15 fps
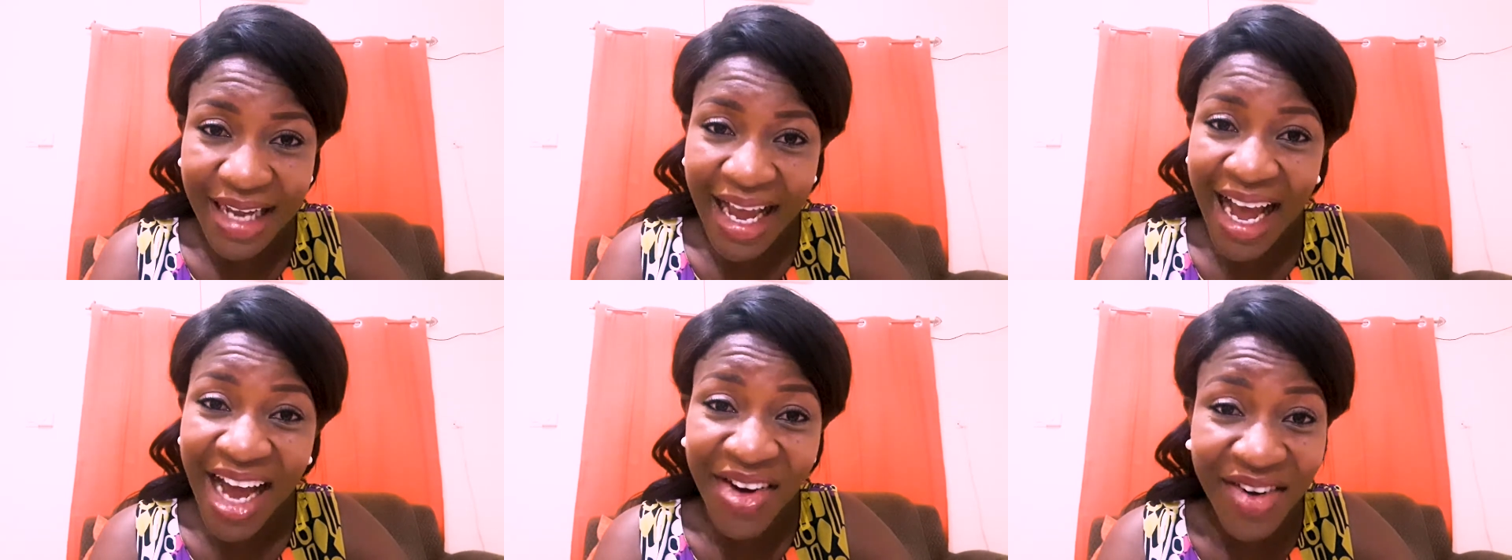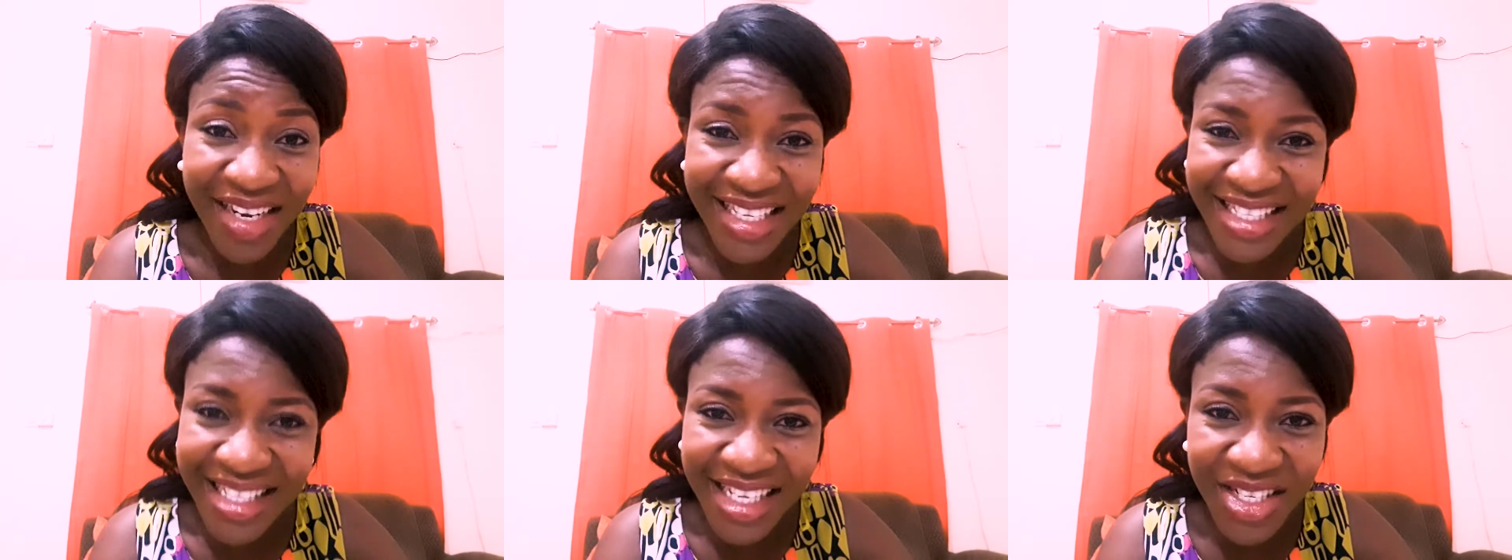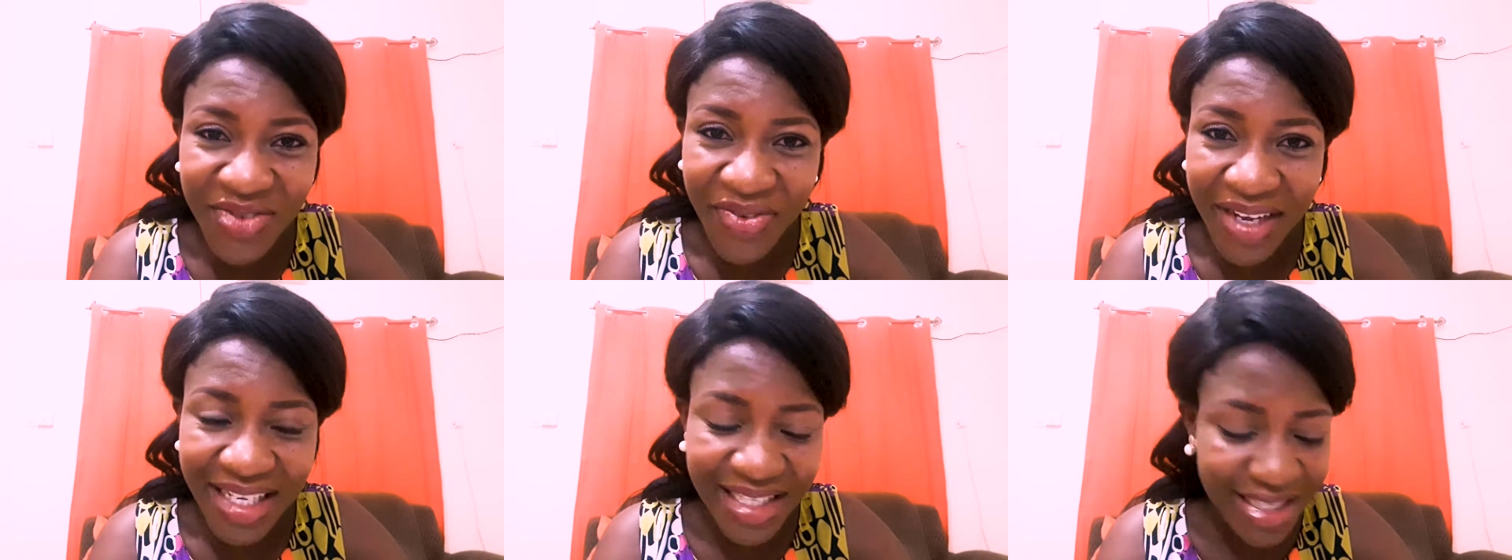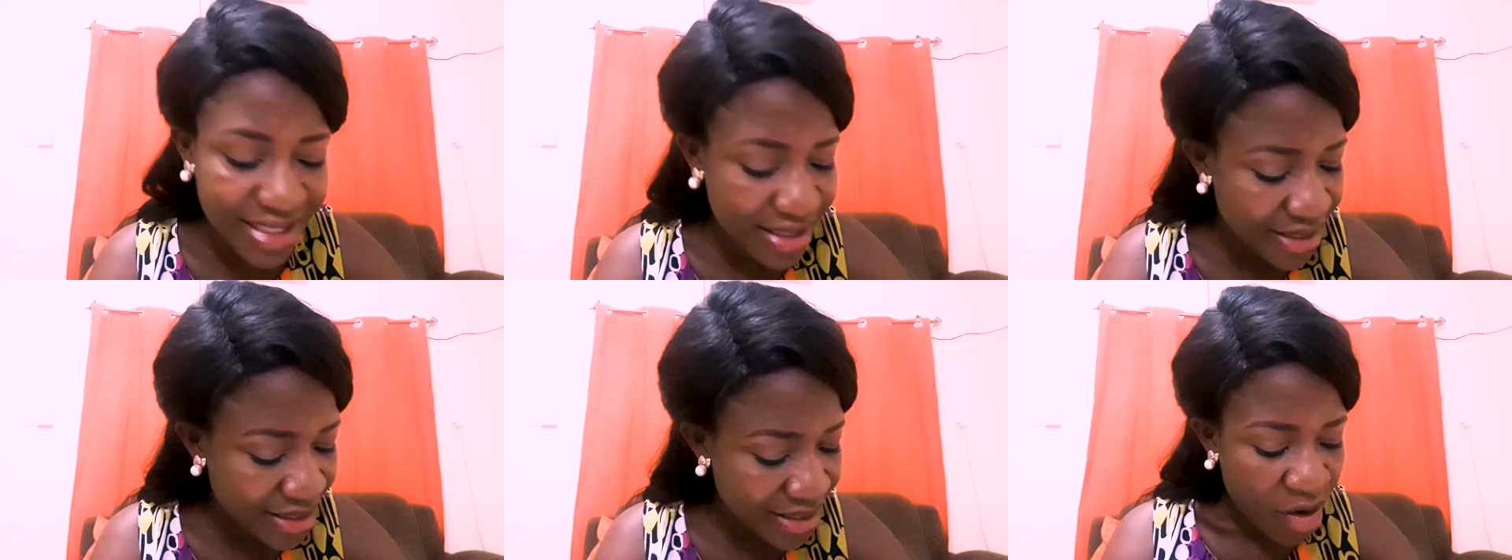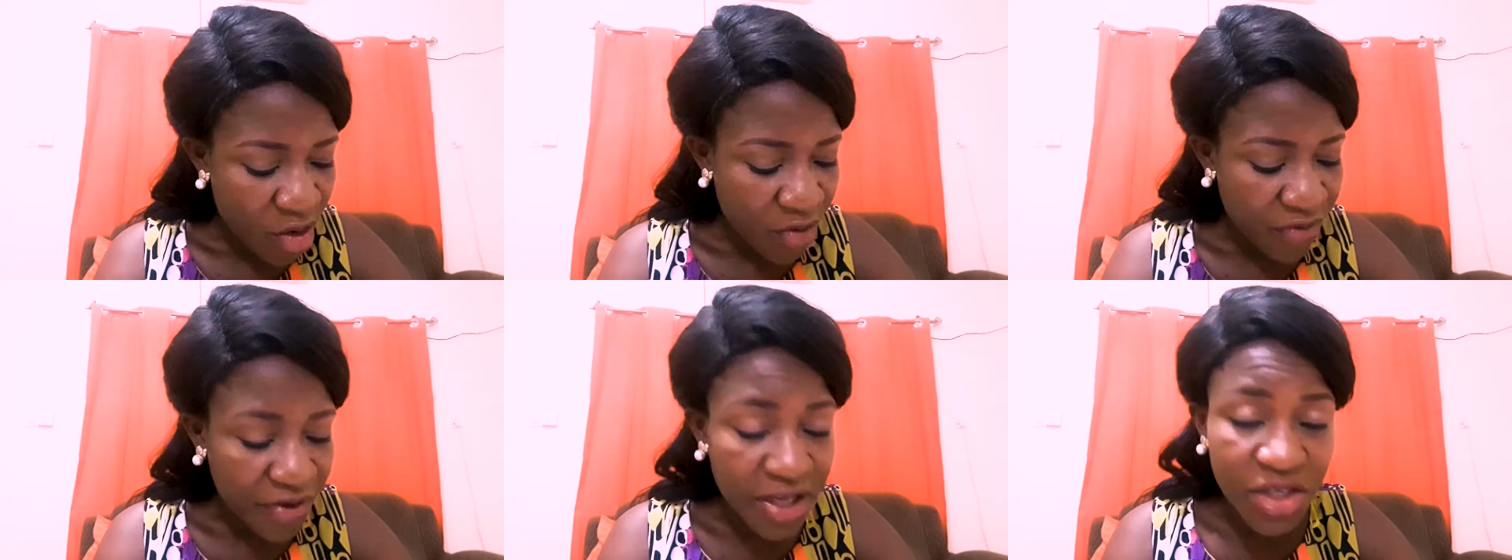106 verses
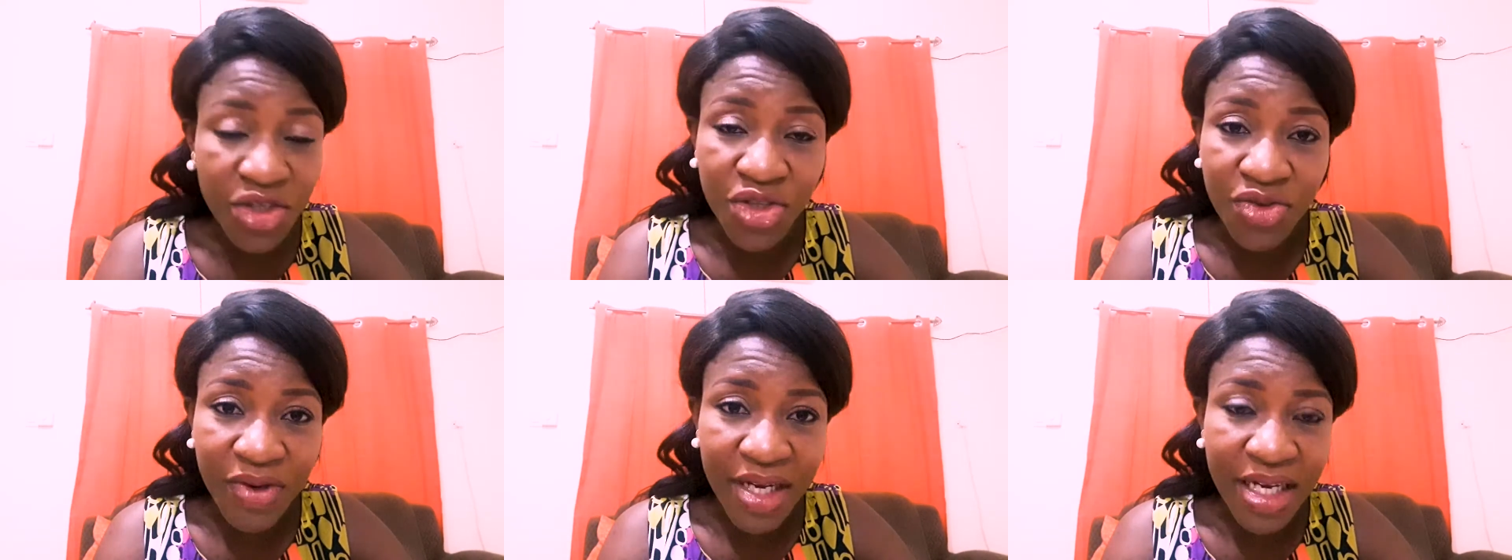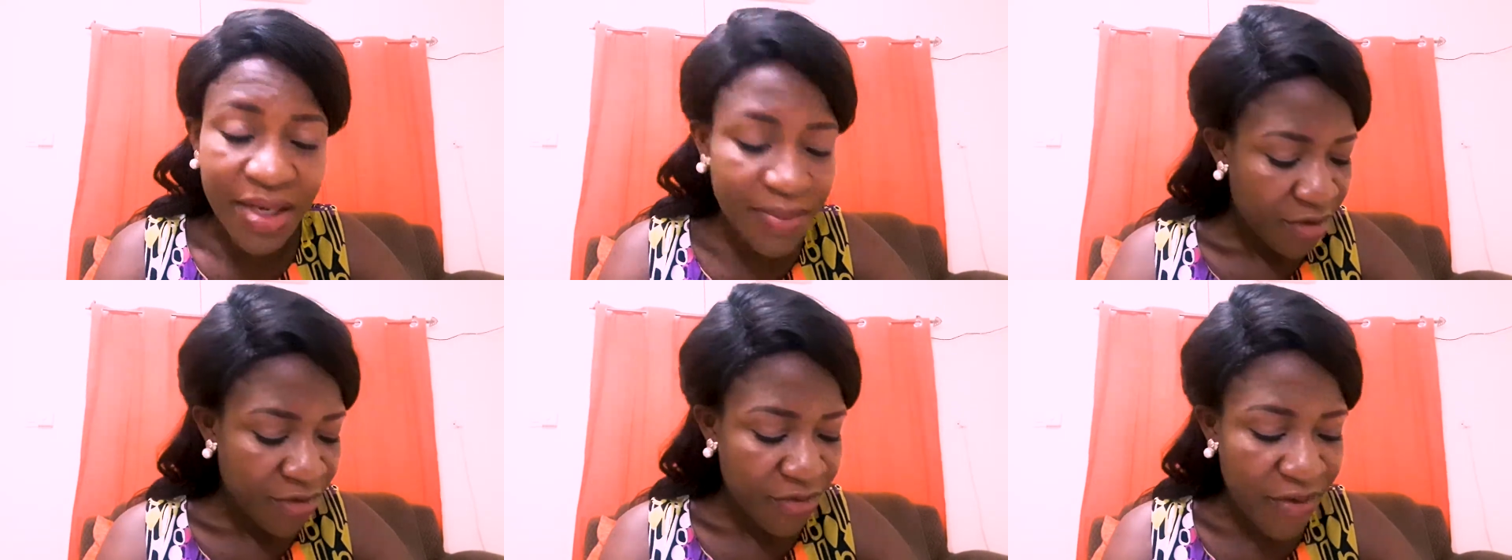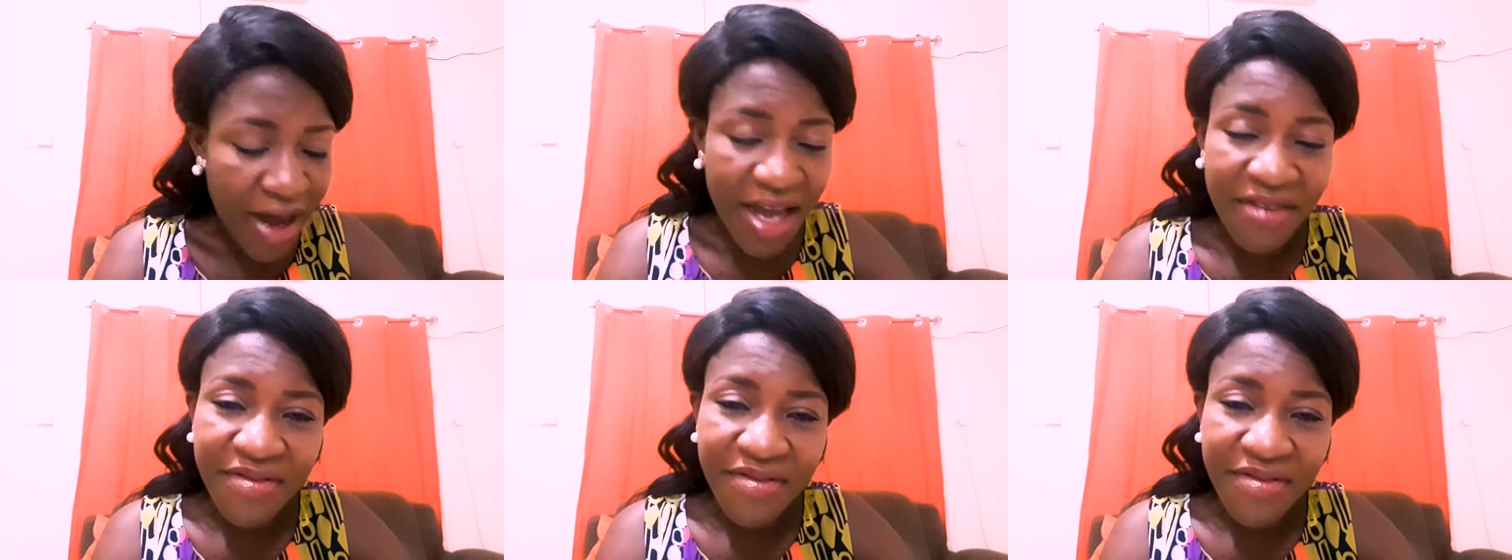of history, 5